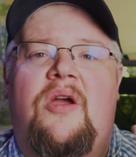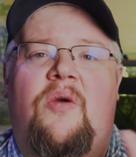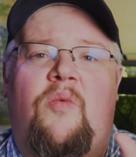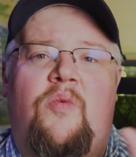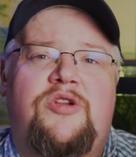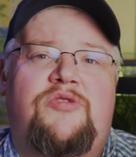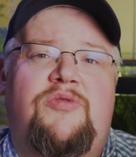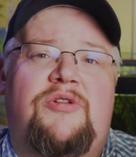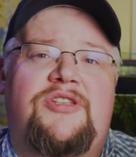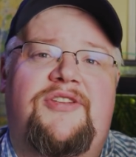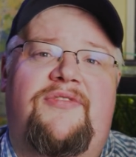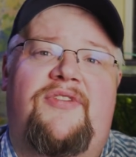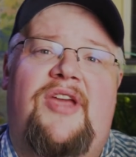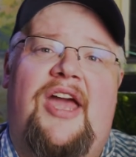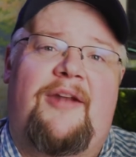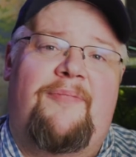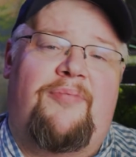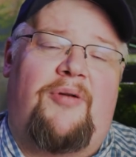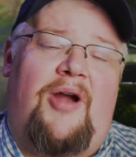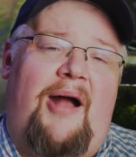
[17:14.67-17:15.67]
Which ones have you
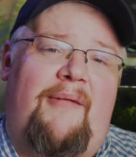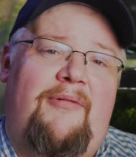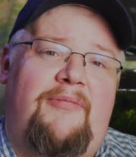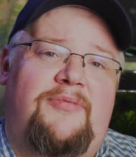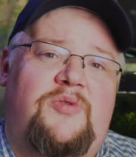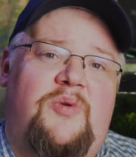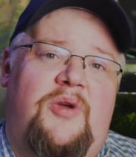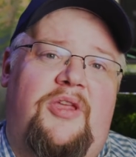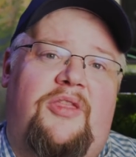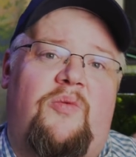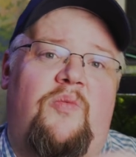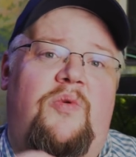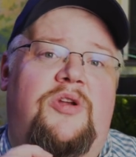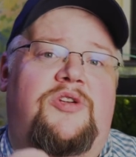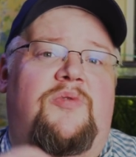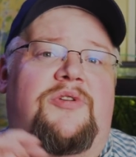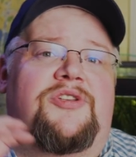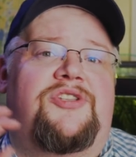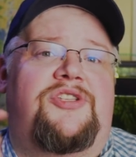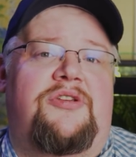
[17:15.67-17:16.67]
had problems with?
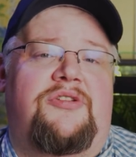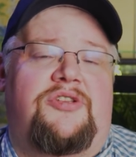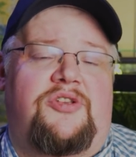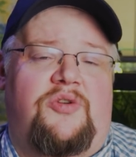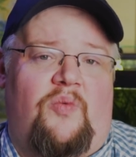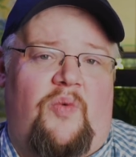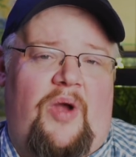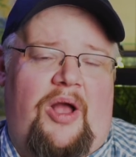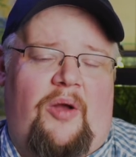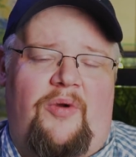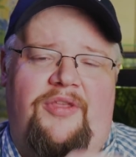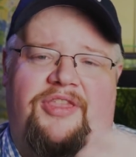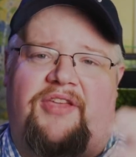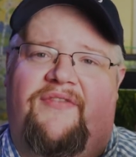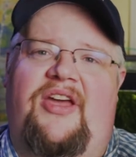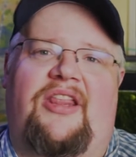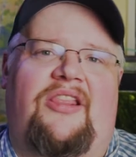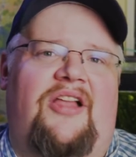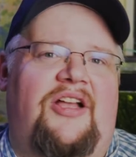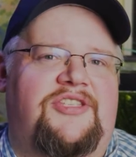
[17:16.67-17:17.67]
Which ones do you do well with? I've
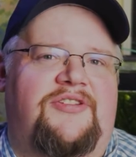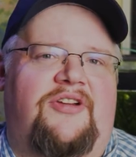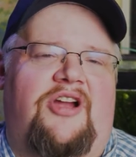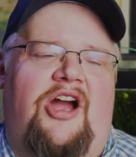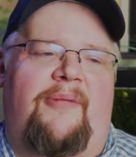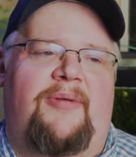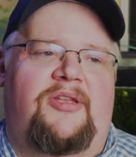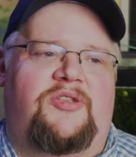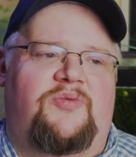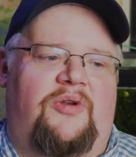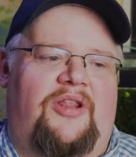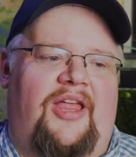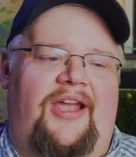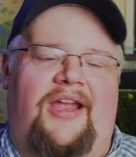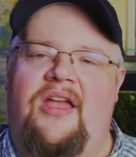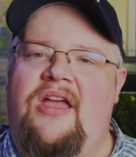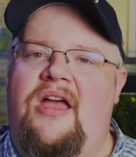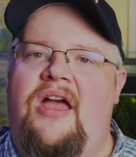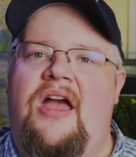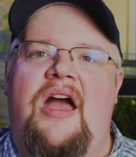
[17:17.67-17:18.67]
had lots of comments where
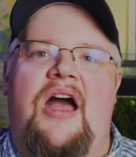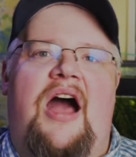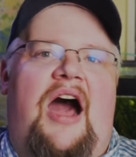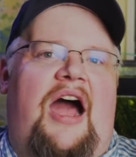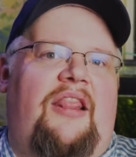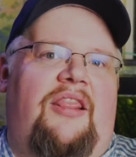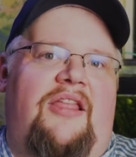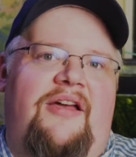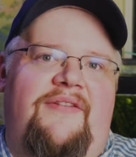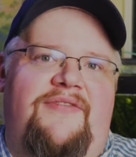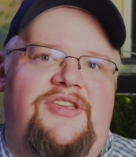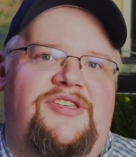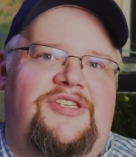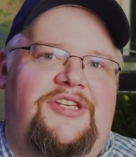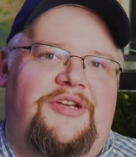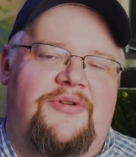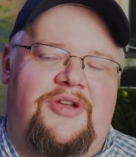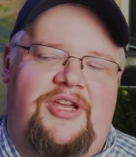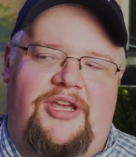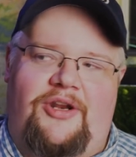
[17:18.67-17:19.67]
like, I love Easy
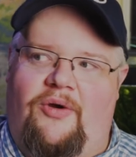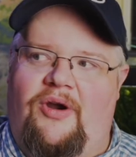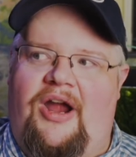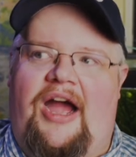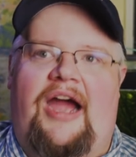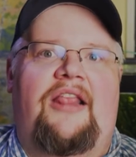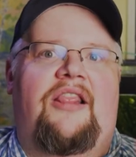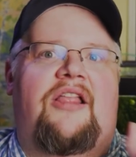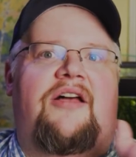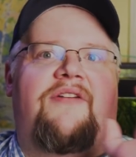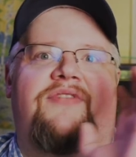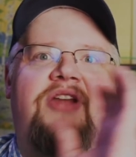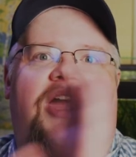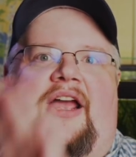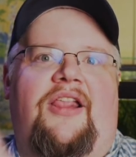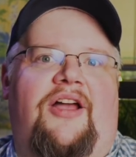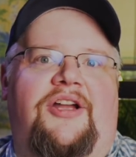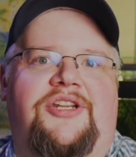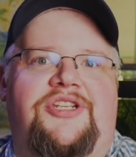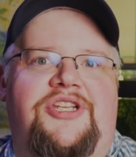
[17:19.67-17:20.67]
Green, or I love
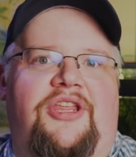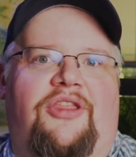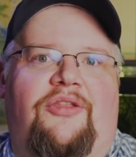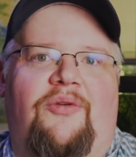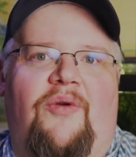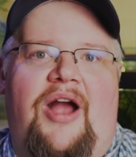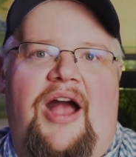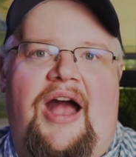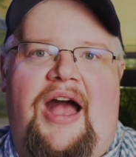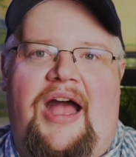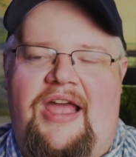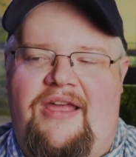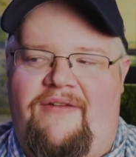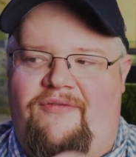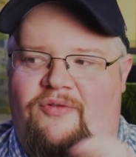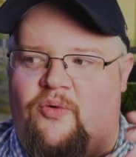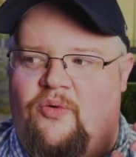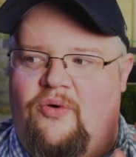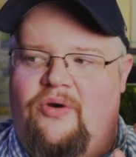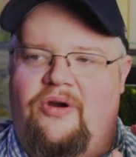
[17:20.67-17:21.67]
NilocG Thrive,
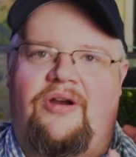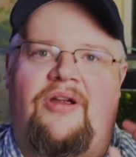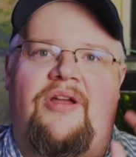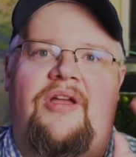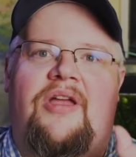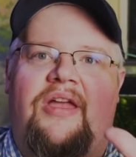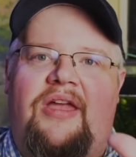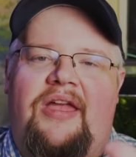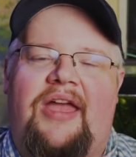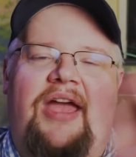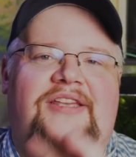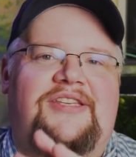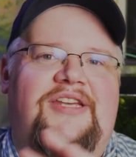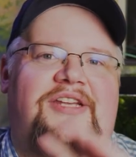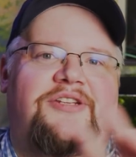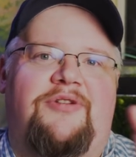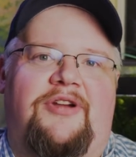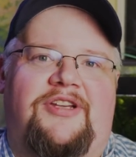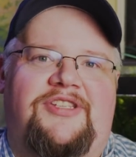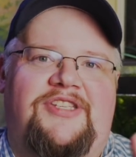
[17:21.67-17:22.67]
or
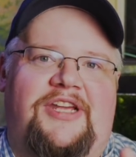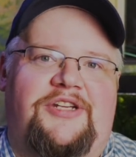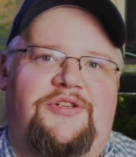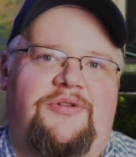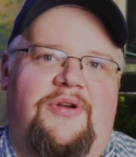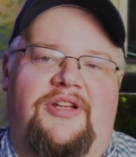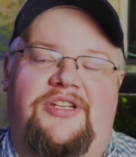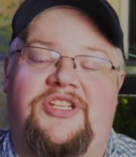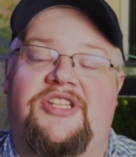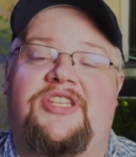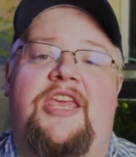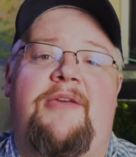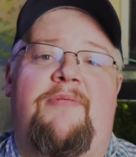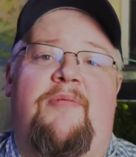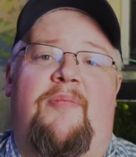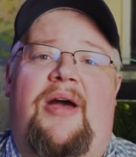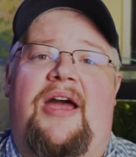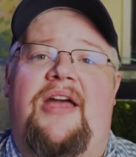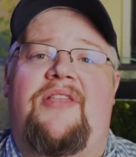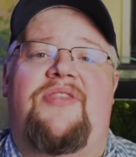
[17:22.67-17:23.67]
etc., etc. Just keep
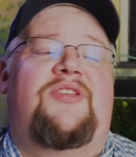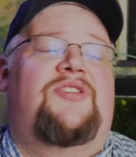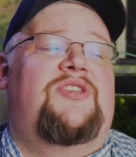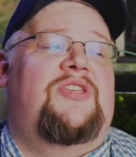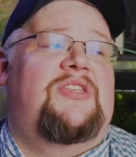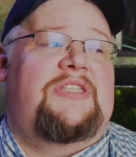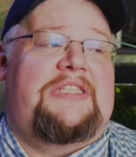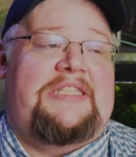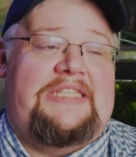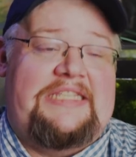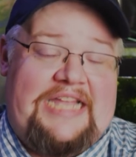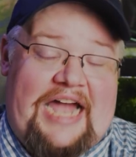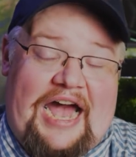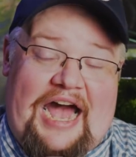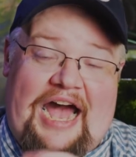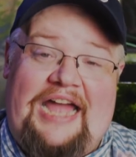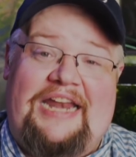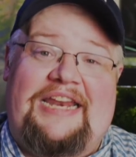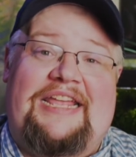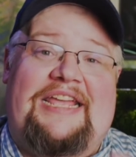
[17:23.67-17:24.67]
in mind, this is
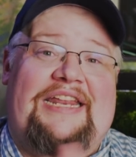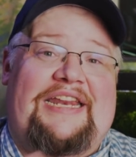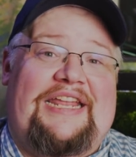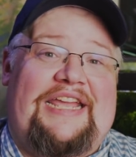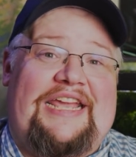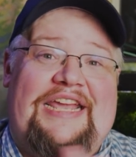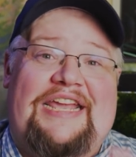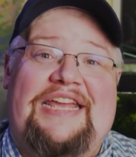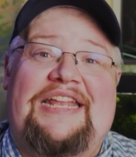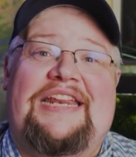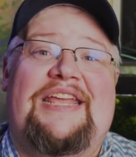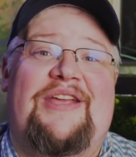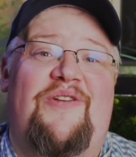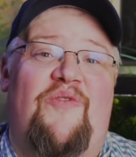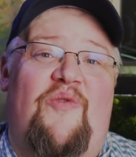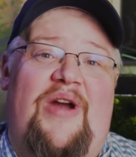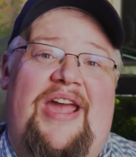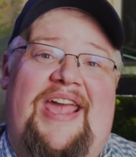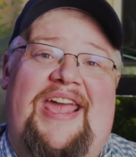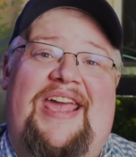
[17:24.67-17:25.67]
not in any
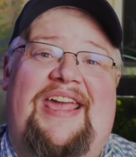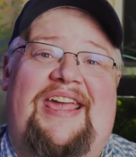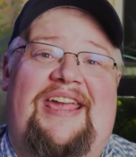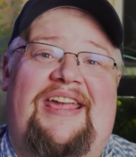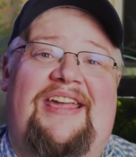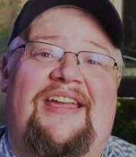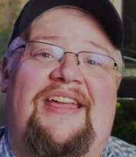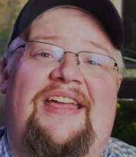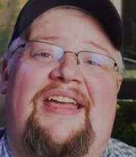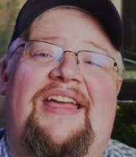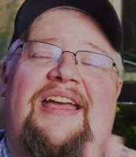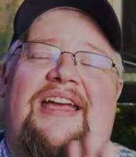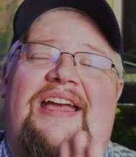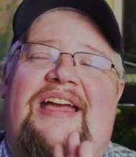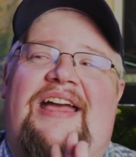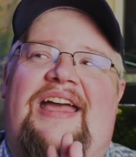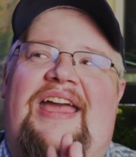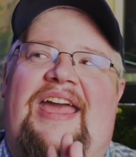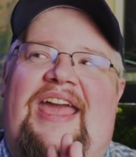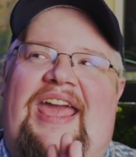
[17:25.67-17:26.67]
way
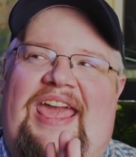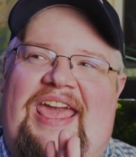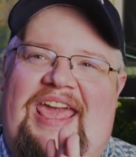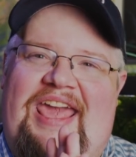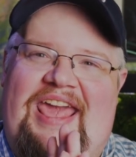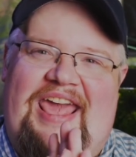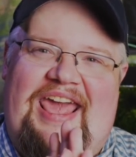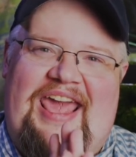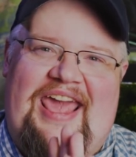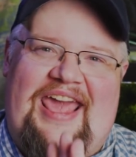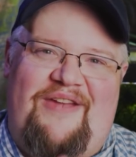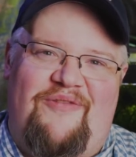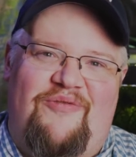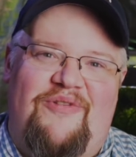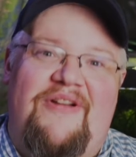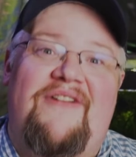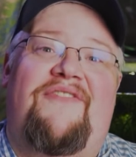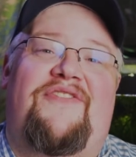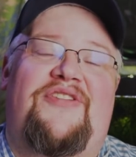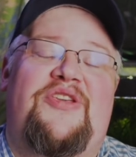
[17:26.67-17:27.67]
a
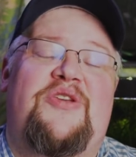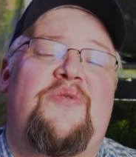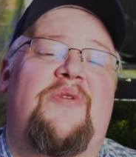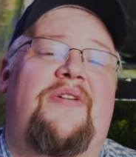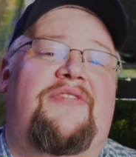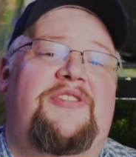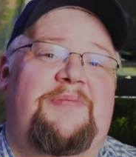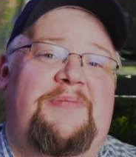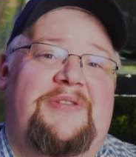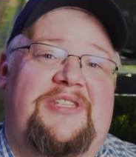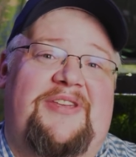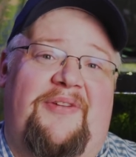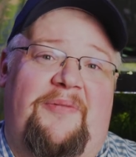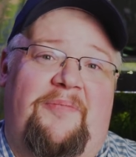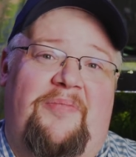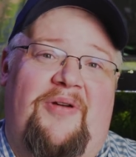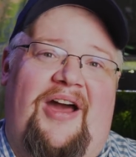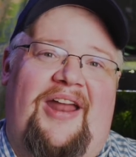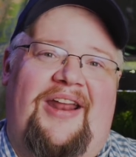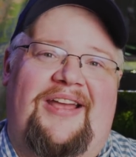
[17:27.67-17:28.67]
review of
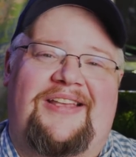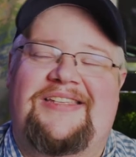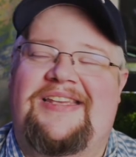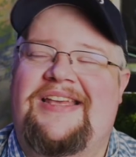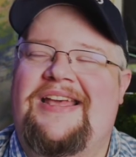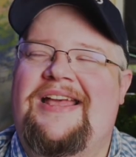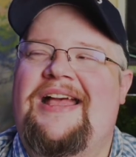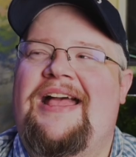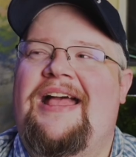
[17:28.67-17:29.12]
specific products.